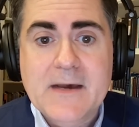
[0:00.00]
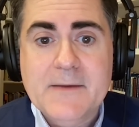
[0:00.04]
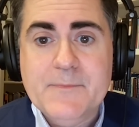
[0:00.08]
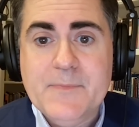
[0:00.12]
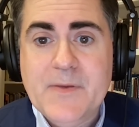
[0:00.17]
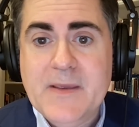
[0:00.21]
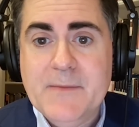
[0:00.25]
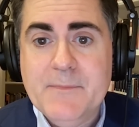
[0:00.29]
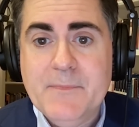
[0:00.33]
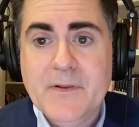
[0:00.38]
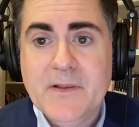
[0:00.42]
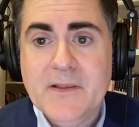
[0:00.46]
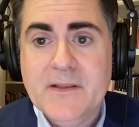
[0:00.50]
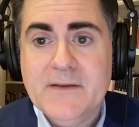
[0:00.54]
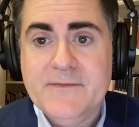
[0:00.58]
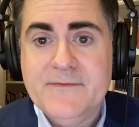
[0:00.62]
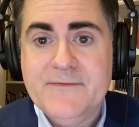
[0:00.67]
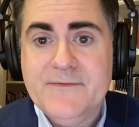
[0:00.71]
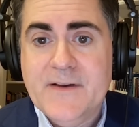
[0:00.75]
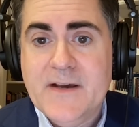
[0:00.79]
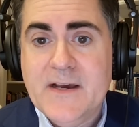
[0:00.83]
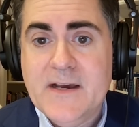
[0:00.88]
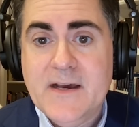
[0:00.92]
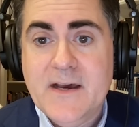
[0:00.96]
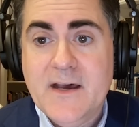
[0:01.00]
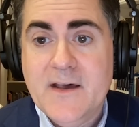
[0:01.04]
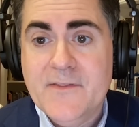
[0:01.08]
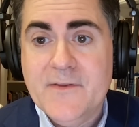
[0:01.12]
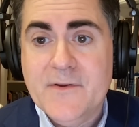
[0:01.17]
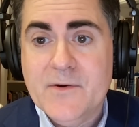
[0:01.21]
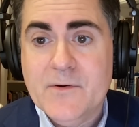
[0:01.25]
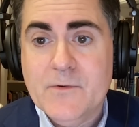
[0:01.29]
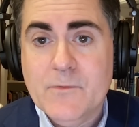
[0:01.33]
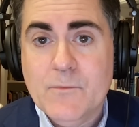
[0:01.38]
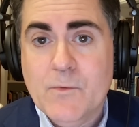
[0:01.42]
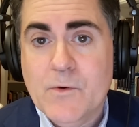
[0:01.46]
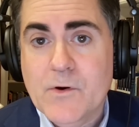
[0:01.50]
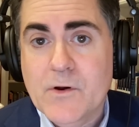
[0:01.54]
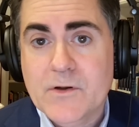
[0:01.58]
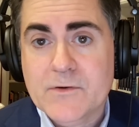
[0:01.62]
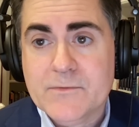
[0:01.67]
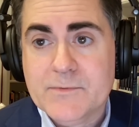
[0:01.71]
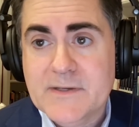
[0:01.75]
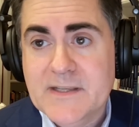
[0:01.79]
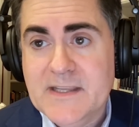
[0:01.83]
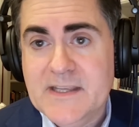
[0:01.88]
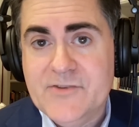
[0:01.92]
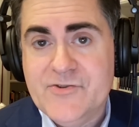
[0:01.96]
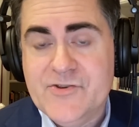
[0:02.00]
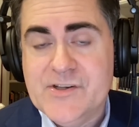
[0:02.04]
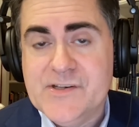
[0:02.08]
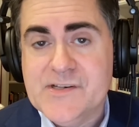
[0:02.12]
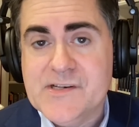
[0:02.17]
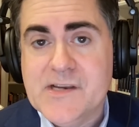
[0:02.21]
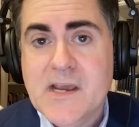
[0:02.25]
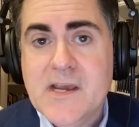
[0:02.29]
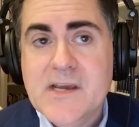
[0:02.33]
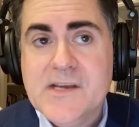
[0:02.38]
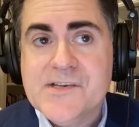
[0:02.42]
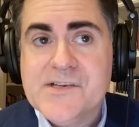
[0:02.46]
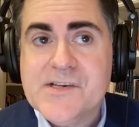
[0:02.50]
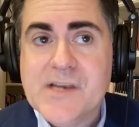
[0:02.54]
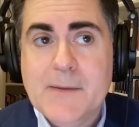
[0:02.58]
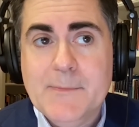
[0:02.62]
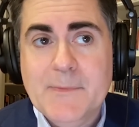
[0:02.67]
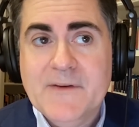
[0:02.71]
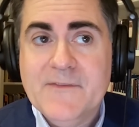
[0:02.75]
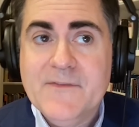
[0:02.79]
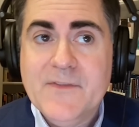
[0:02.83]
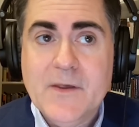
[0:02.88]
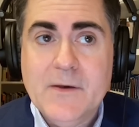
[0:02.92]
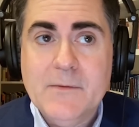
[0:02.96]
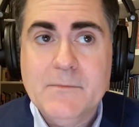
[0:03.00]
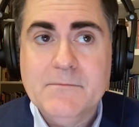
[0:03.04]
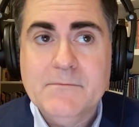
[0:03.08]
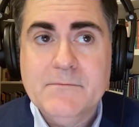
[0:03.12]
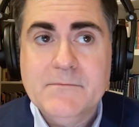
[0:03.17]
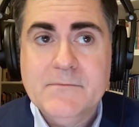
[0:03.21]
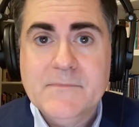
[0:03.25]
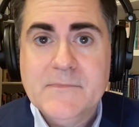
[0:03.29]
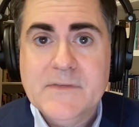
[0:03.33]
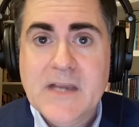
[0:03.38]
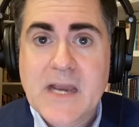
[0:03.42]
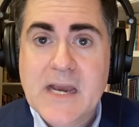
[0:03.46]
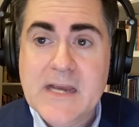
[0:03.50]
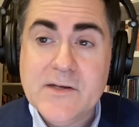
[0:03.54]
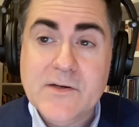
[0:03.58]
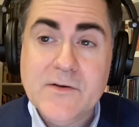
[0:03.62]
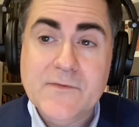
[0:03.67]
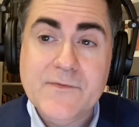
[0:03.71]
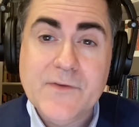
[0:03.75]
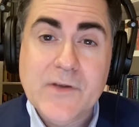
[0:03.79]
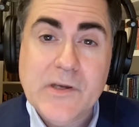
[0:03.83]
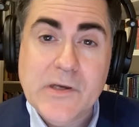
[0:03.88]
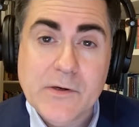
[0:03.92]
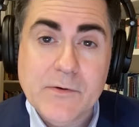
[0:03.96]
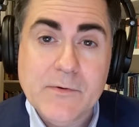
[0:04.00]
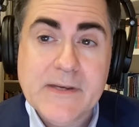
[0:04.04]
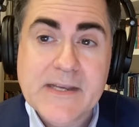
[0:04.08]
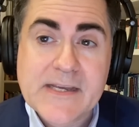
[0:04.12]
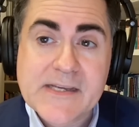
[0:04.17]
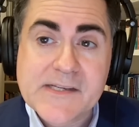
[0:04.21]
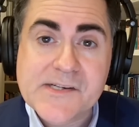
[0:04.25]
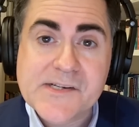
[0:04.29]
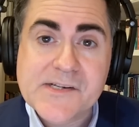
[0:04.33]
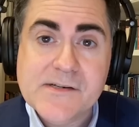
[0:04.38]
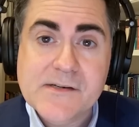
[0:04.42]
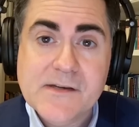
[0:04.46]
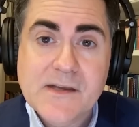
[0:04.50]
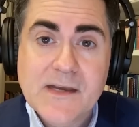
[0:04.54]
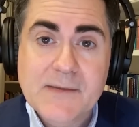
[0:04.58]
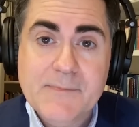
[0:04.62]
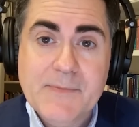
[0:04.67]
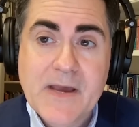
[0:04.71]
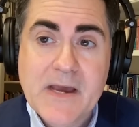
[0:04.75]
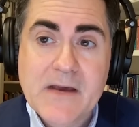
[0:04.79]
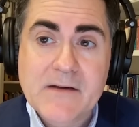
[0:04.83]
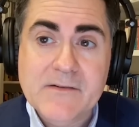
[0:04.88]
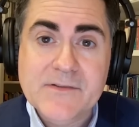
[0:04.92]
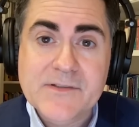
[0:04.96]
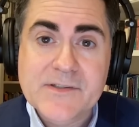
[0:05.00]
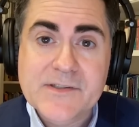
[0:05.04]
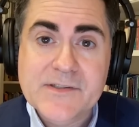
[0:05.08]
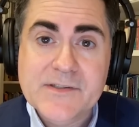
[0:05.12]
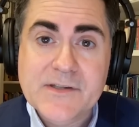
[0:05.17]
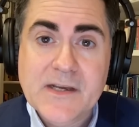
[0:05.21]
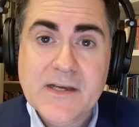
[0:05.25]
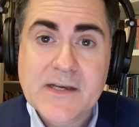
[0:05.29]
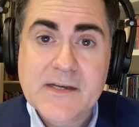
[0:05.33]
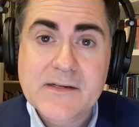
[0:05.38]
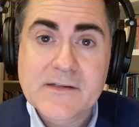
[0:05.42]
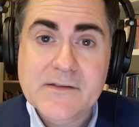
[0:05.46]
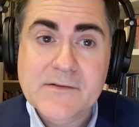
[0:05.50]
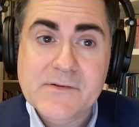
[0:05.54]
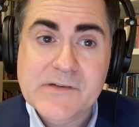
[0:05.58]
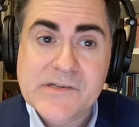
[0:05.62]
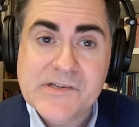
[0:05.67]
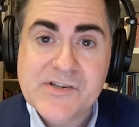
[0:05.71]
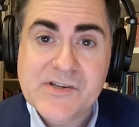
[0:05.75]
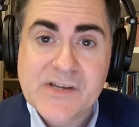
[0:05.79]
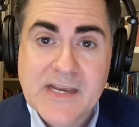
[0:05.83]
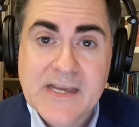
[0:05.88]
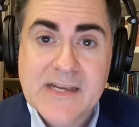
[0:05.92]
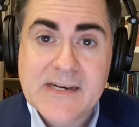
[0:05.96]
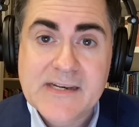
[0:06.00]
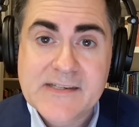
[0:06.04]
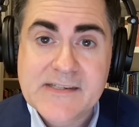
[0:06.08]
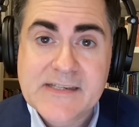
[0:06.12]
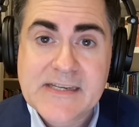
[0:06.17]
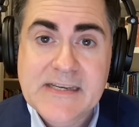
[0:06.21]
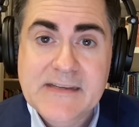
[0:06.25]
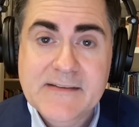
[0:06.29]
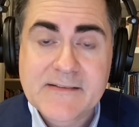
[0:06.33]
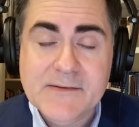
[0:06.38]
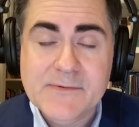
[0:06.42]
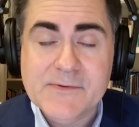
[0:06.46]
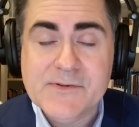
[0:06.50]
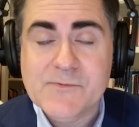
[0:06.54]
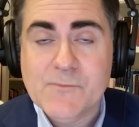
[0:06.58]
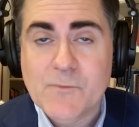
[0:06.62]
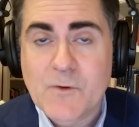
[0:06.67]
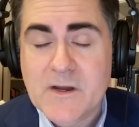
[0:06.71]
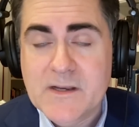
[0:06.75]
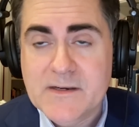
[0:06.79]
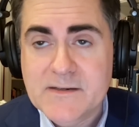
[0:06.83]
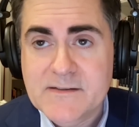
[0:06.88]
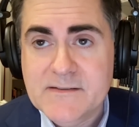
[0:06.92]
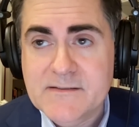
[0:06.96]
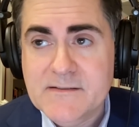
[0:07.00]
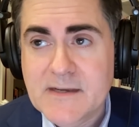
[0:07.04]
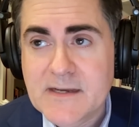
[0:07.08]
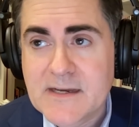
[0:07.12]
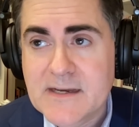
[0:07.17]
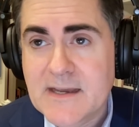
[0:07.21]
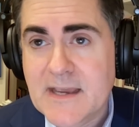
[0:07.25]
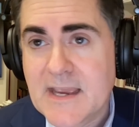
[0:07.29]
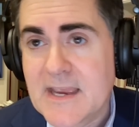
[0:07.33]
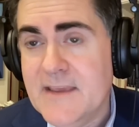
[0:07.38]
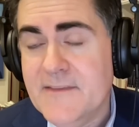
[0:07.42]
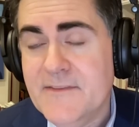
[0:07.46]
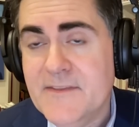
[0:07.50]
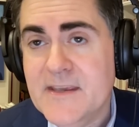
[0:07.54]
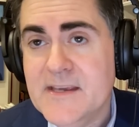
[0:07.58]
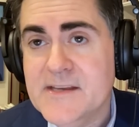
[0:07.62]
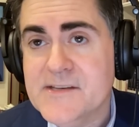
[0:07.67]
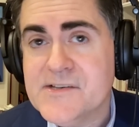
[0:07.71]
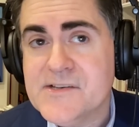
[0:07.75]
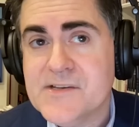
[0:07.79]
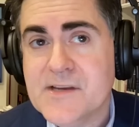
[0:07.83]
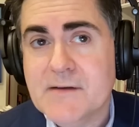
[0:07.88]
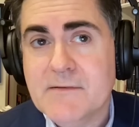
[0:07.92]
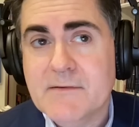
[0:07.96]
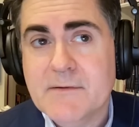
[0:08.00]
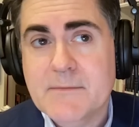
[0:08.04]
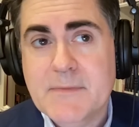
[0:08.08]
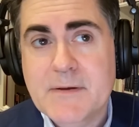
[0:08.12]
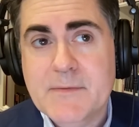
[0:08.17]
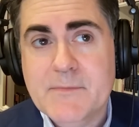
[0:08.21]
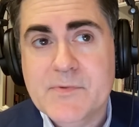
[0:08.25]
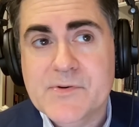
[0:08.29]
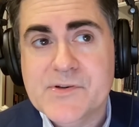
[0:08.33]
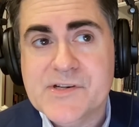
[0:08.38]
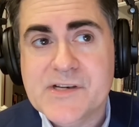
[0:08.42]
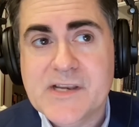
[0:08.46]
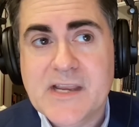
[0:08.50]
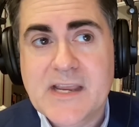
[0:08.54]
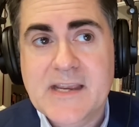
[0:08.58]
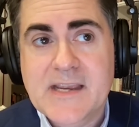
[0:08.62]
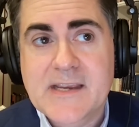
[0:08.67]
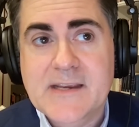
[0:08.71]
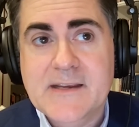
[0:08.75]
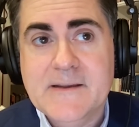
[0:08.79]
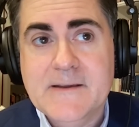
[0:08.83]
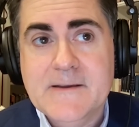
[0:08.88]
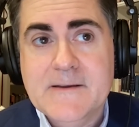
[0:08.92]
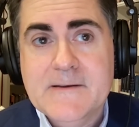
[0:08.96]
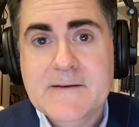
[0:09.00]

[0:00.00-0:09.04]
people of other world religions, some of them kind of curious about Christianity. There was one atheist I remember saying